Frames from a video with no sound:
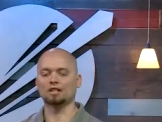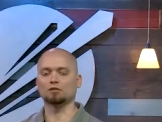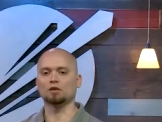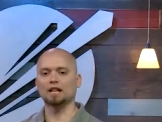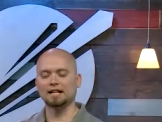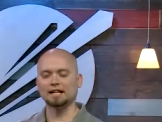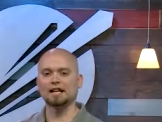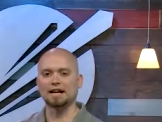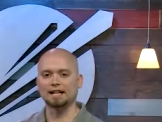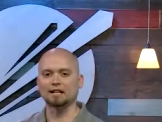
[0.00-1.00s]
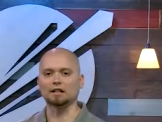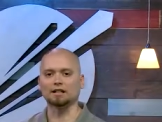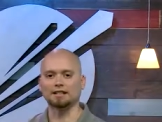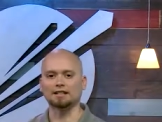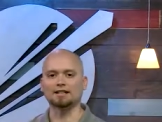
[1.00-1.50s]
So we'll get into that here in
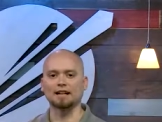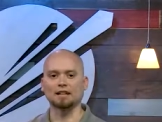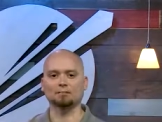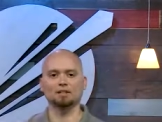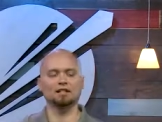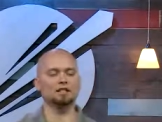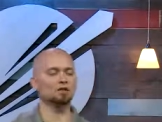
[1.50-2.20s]
just a second, but let's